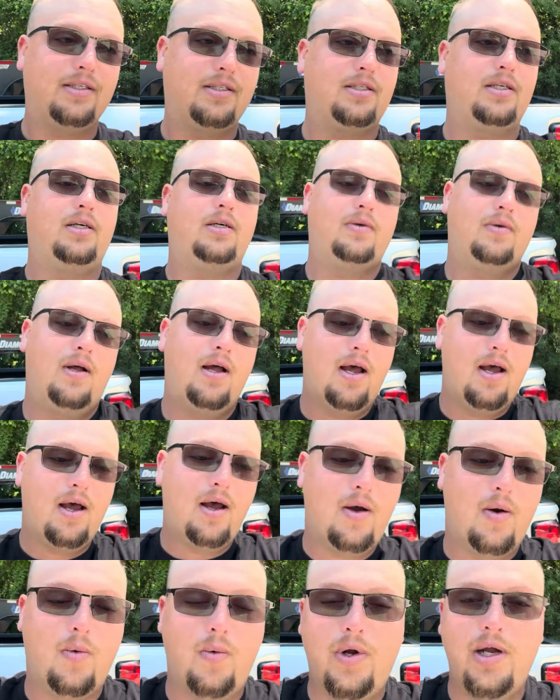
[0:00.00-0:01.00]
So
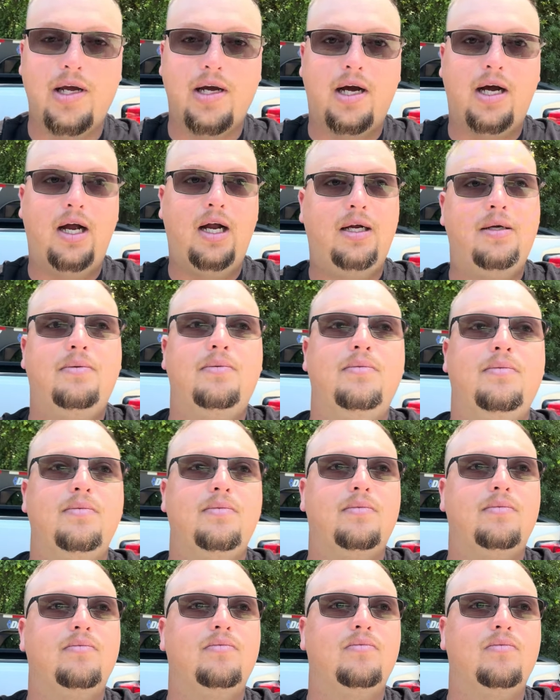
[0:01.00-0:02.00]
we're
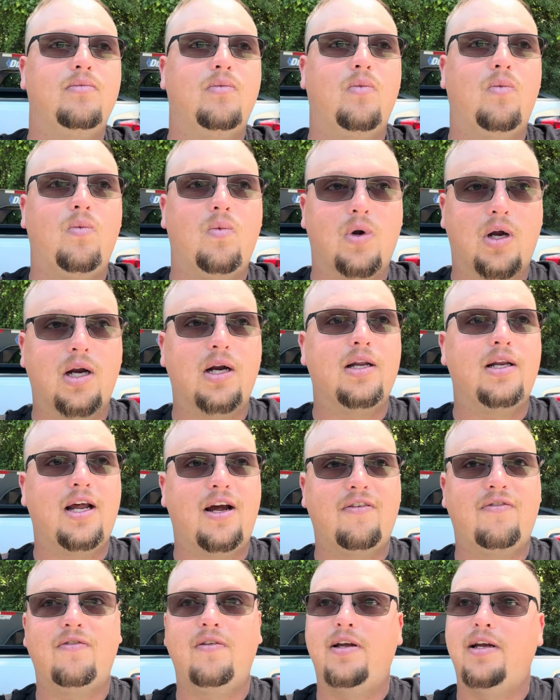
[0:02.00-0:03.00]
gonna
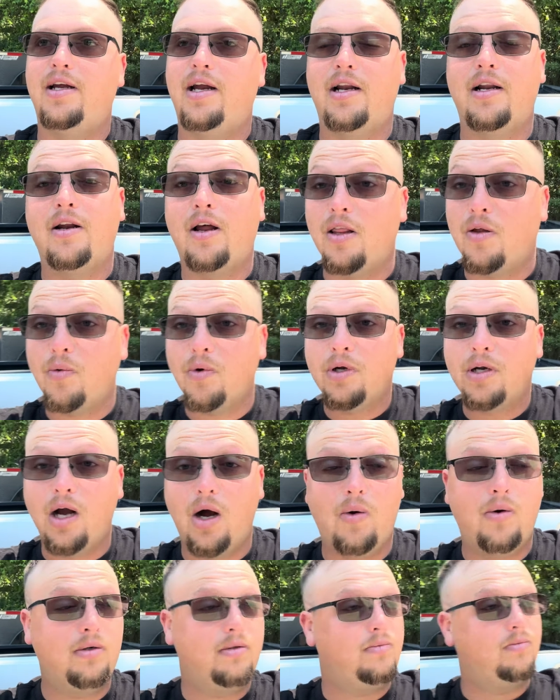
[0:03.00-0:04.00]
definitely get another one
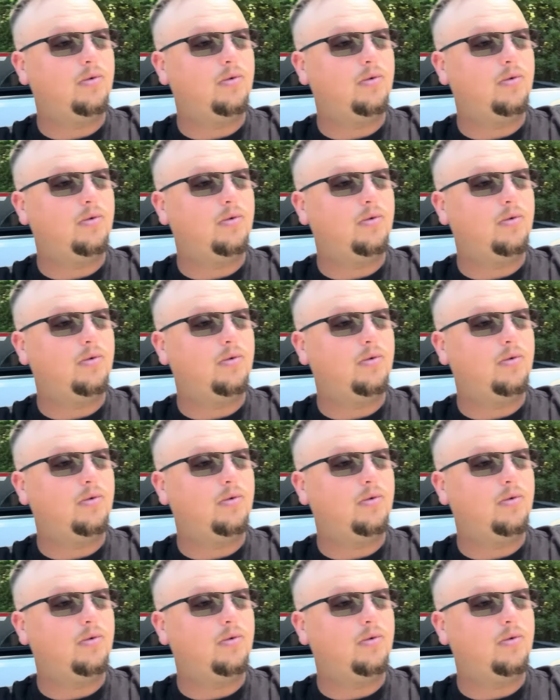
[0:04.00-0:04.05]
going.